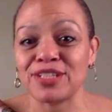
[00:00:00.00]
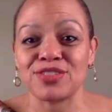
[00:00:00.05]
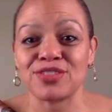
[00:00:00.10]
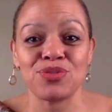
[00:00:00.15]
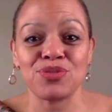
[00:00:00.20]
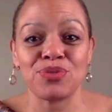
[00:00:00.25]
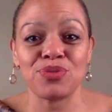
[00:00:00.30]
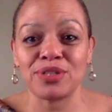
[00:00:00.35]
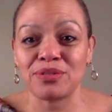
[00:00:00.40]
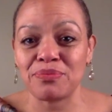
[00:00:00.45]

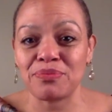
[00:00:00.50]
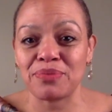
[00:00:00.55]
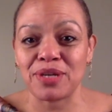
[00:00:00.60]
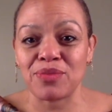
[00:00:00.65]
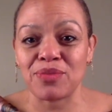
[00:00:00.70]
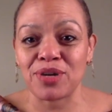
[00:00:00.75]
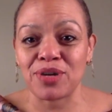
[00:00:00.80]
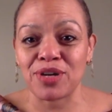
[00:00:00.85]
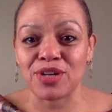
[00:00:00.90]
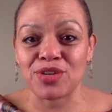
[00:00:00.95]
You wouldn't be
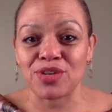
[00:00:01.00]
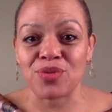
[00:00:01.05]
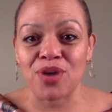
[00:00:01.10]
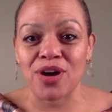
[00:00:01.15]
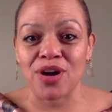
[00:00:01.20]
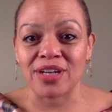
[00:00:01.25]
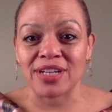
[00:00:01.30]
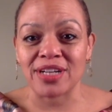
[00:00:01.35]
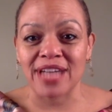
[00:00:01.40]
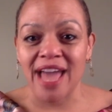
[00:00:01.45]
where you
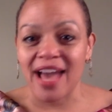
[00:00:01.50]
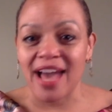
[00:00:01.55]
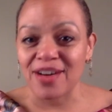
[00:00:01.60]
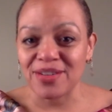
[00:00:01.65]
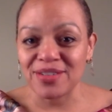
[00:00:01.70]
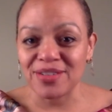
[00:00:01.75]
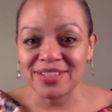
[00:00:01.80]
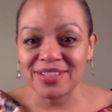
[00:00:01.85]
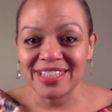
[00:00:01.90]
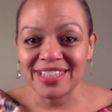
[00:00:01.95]
are
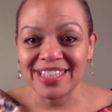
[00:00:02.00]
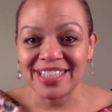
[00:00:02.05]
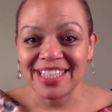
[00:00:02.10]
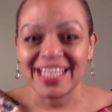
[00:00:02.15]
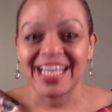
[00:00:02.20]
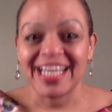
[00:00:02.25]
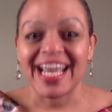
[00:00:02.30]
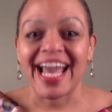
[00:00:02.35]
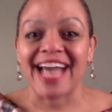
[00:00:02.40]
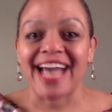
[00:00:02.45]
now
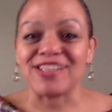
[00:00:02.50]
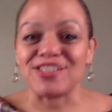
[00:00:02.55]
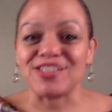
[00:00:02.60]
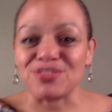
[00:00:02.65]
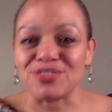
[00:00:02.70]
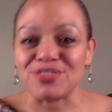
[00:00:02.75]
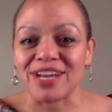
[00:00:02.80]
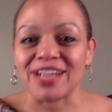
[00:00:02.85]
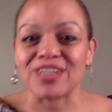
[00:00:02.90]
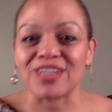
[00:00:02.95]
had
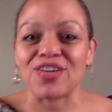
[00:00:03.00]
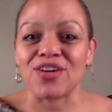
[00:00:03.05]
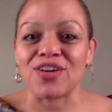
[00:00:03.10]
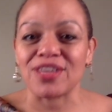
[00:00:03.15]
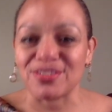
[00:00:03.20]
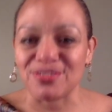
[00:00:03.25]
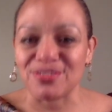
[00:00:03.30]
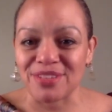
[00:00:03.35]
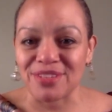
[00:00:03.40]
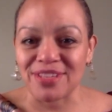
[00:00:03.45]
you not
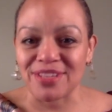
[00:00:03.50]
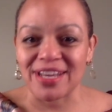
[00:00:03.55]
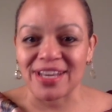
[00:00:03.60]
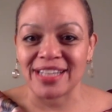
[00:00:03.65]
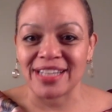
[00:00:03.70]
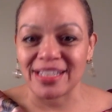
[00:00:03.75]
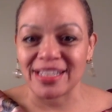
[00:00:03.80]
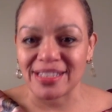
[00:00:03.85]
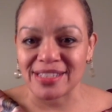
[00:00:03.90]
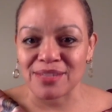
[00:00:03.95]
gone through that
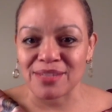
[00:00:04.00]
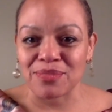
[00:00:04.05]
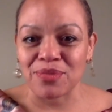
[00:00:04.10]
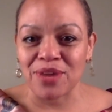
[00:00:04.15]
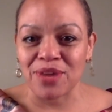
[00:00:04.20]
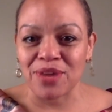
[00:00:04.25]
in some way.